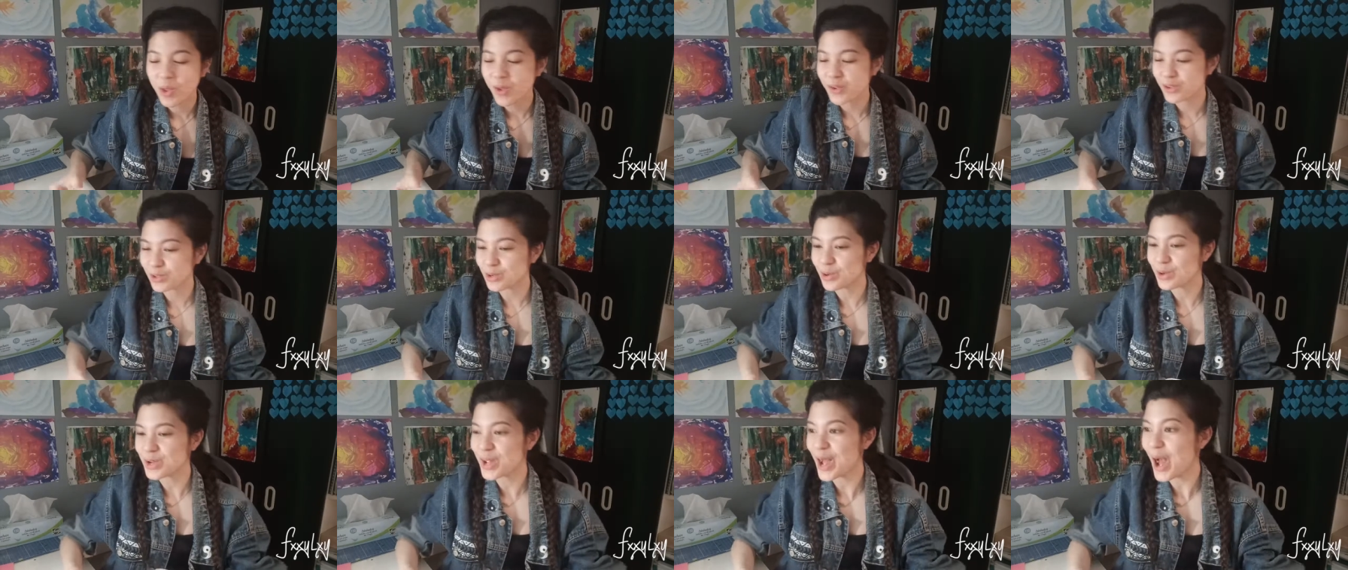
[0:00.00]

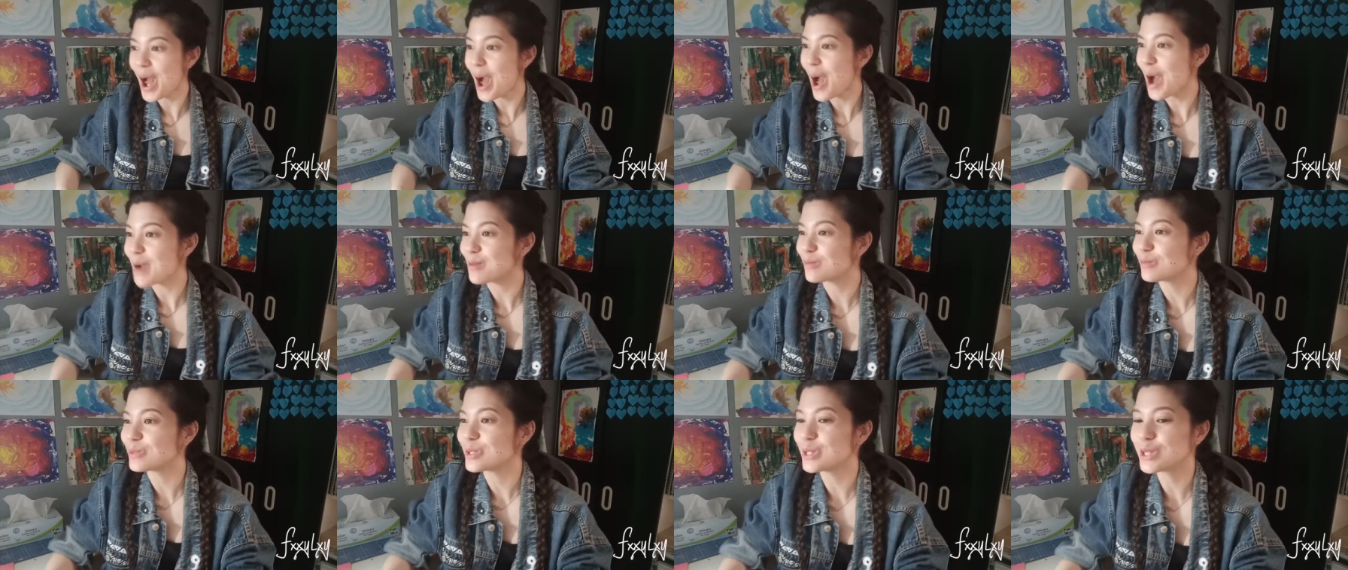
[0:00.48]
So yeah,
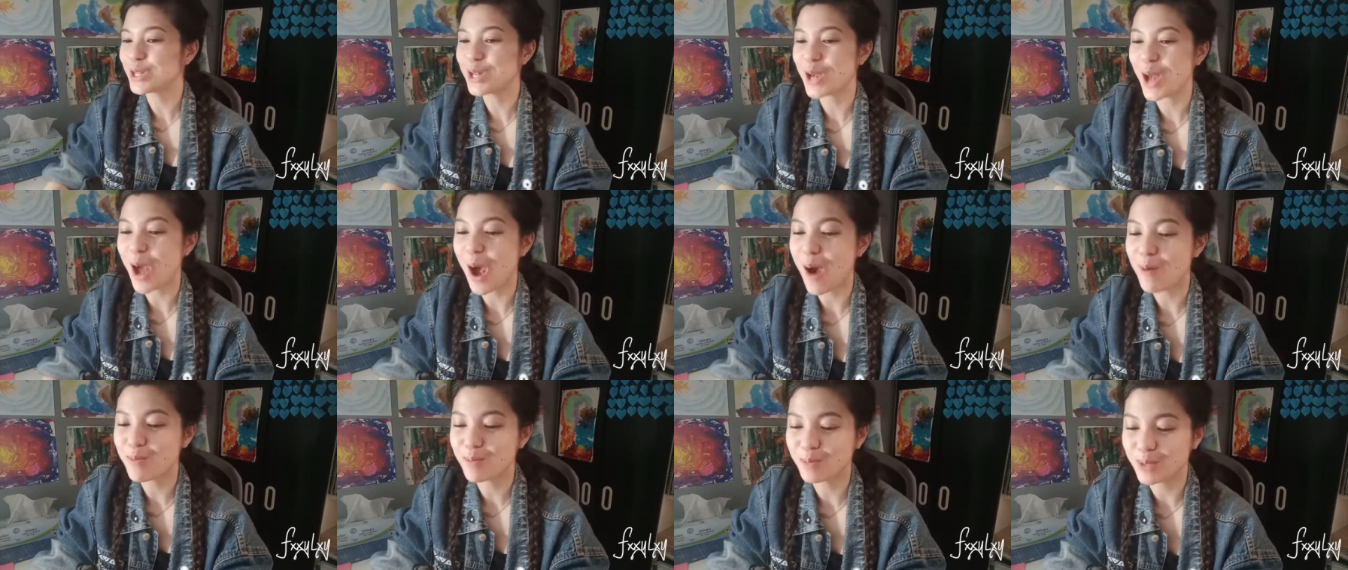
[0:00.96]
I'm really
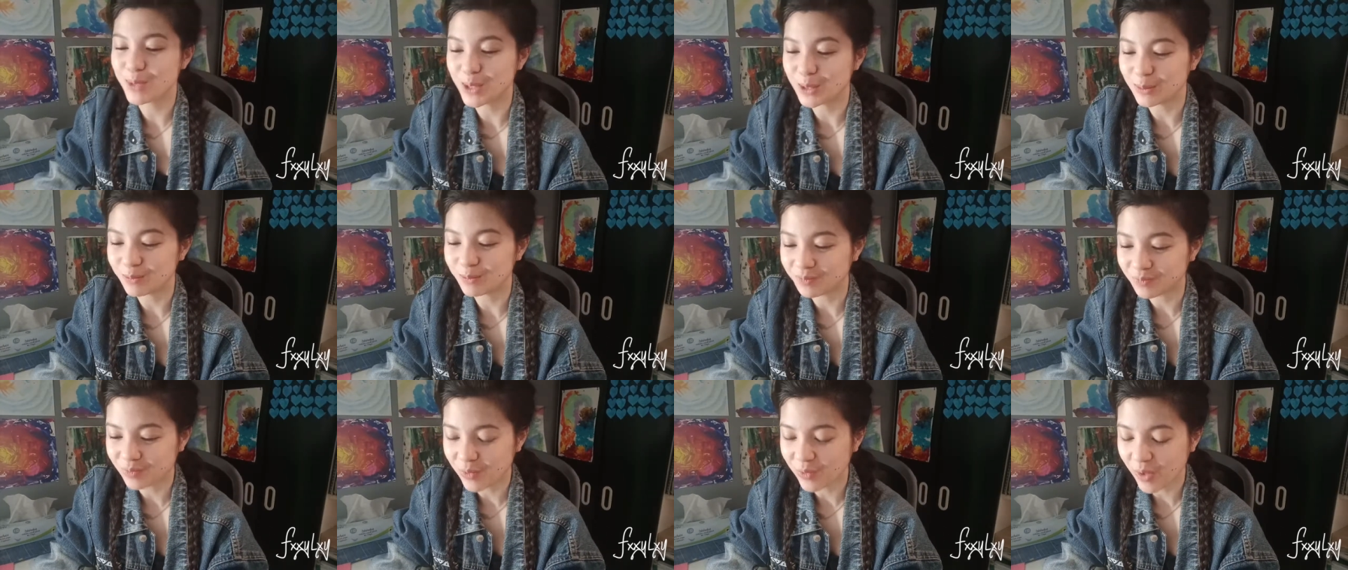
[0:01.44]
happy.
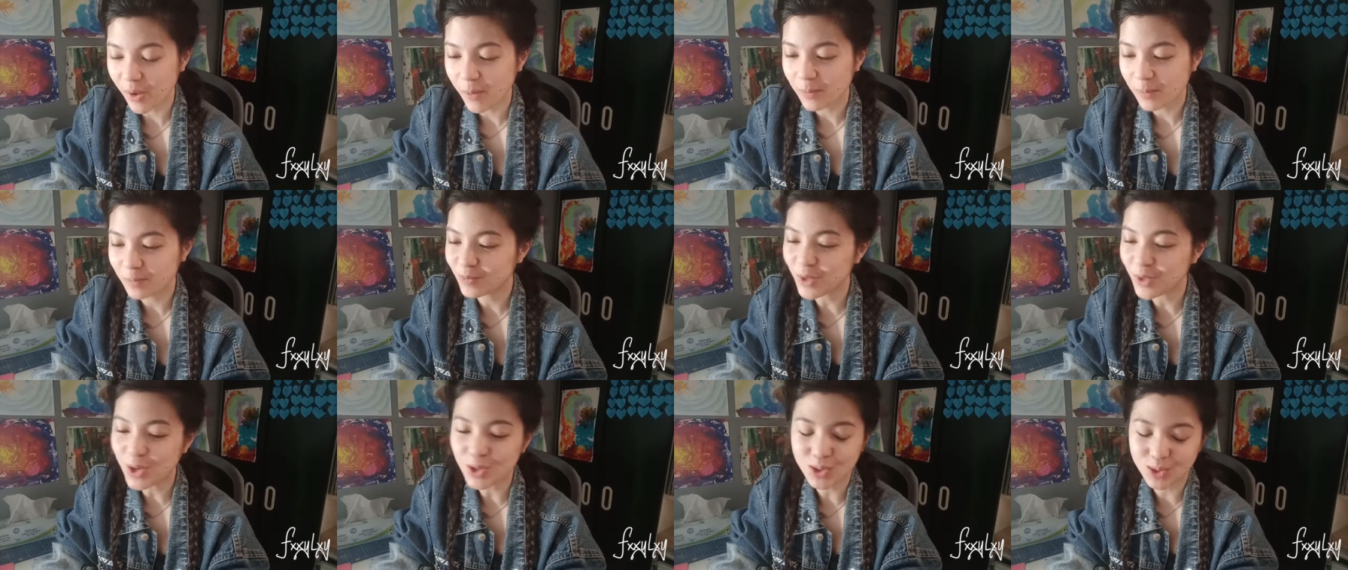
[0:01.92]

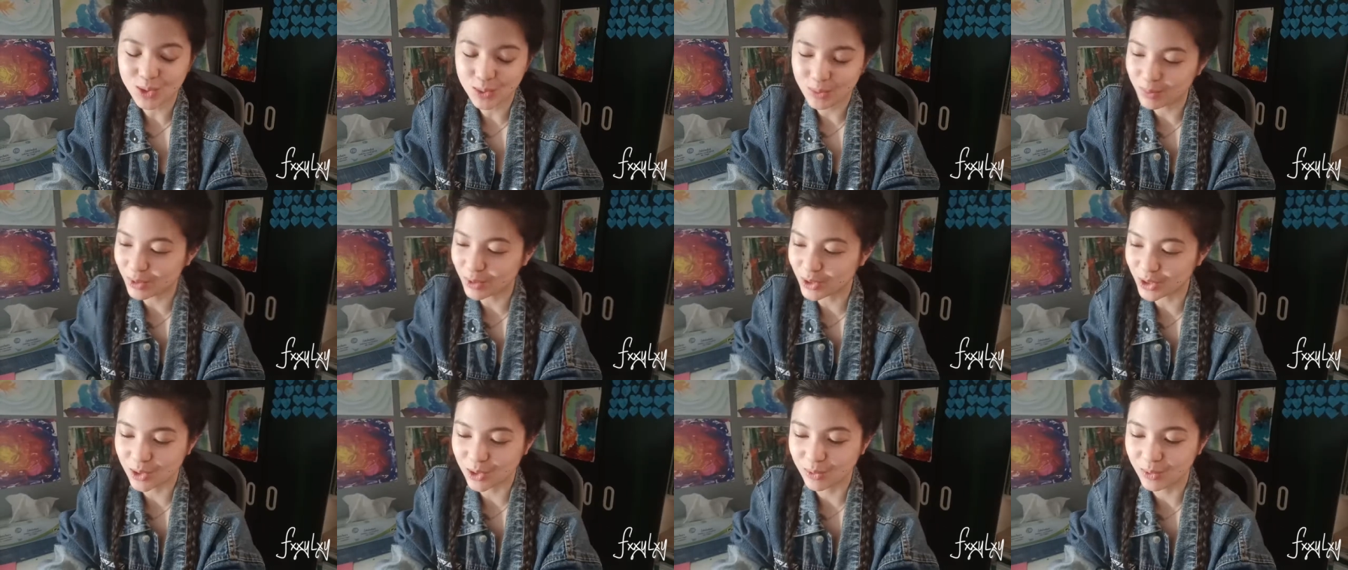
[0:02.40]
They're
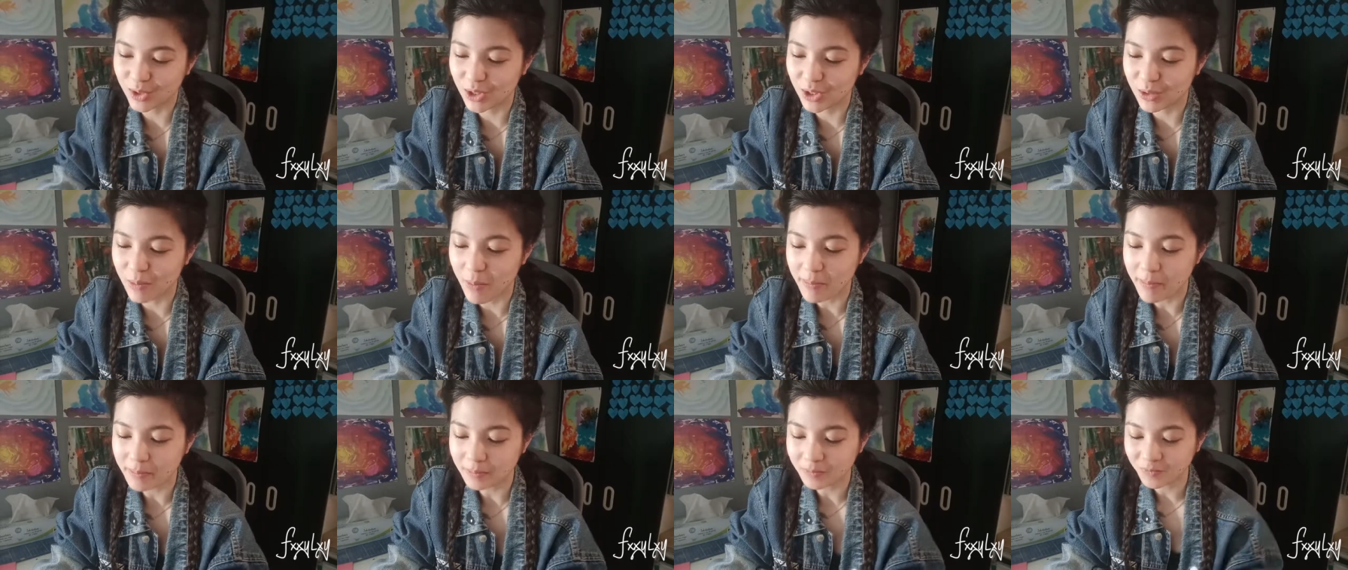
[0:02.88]
super sweet.
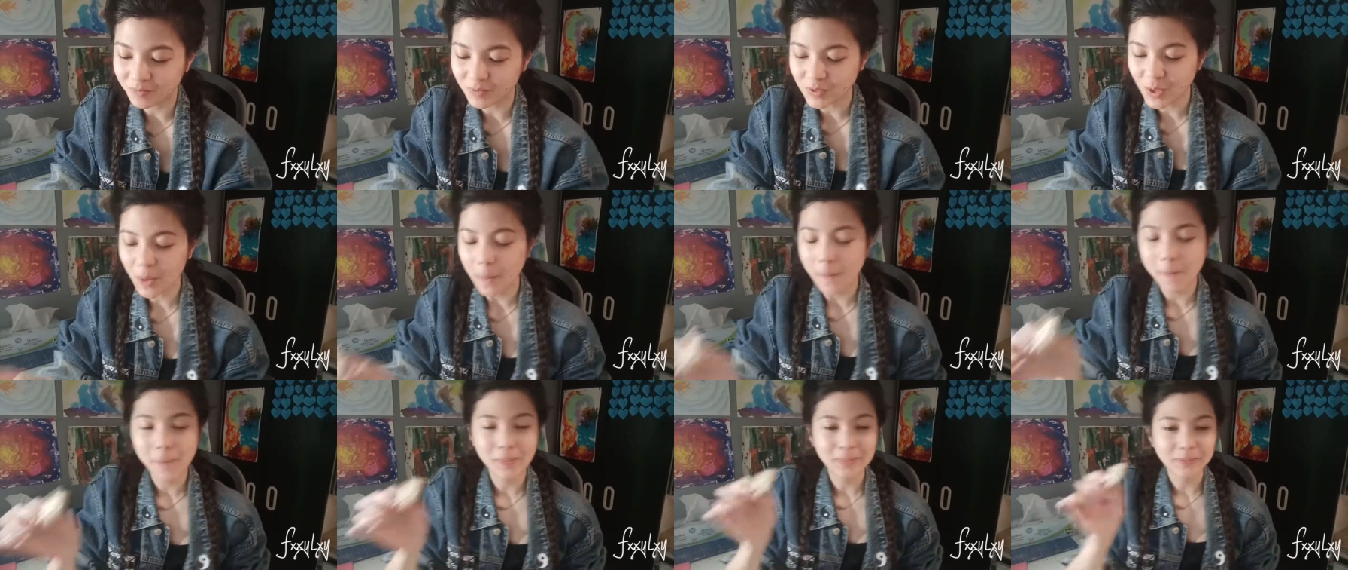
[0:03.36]

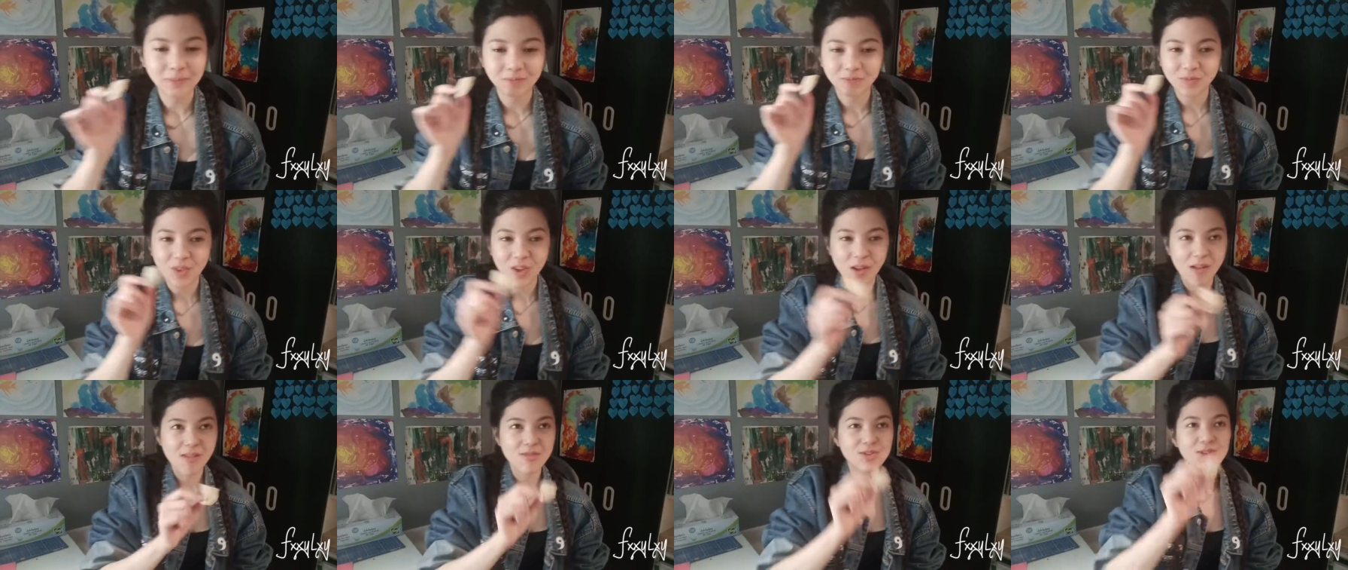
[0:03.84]

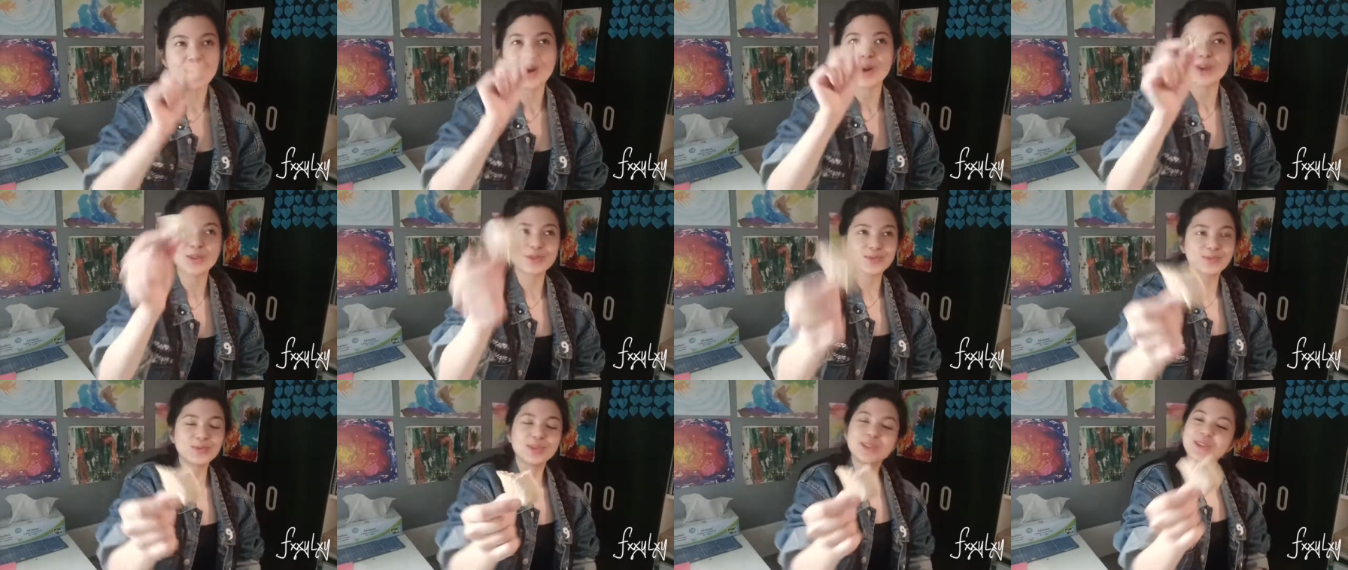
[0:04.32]
They're
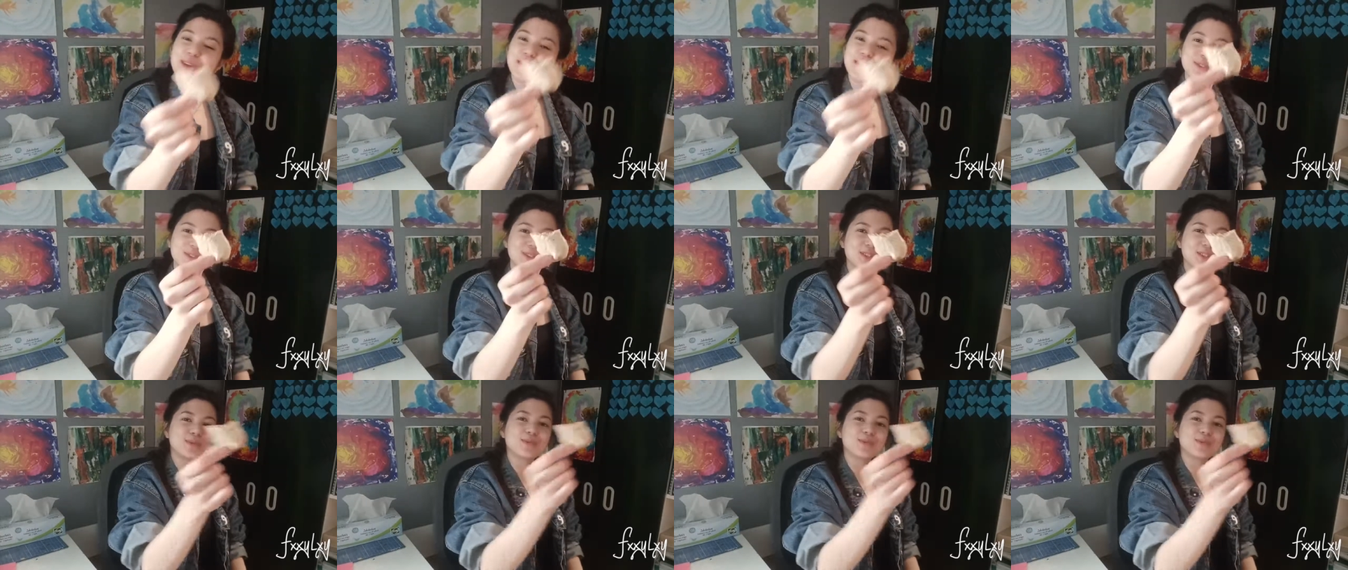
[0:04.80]
as sweet as these